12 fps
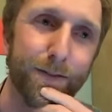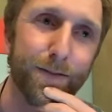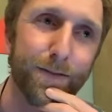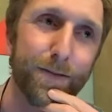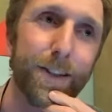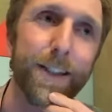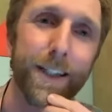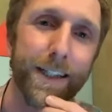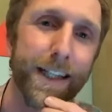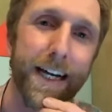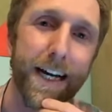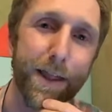Really,
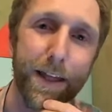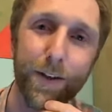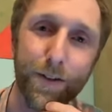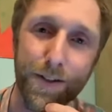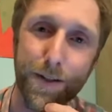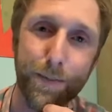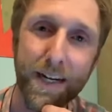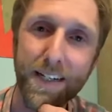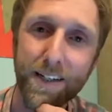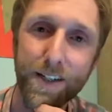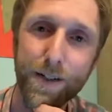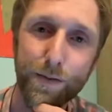that I think was the
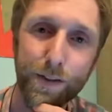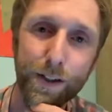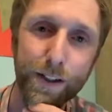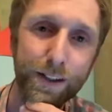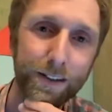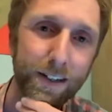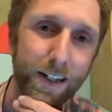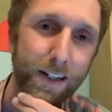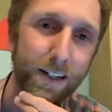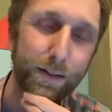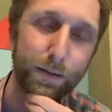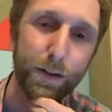basis for
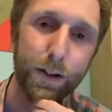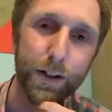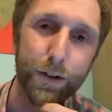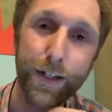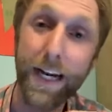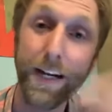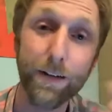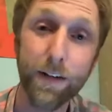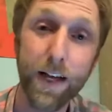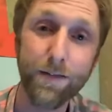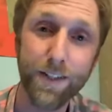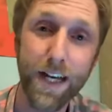a creative
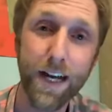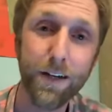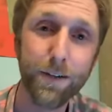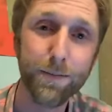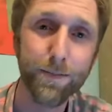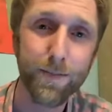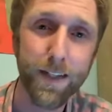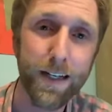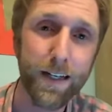lifestyle and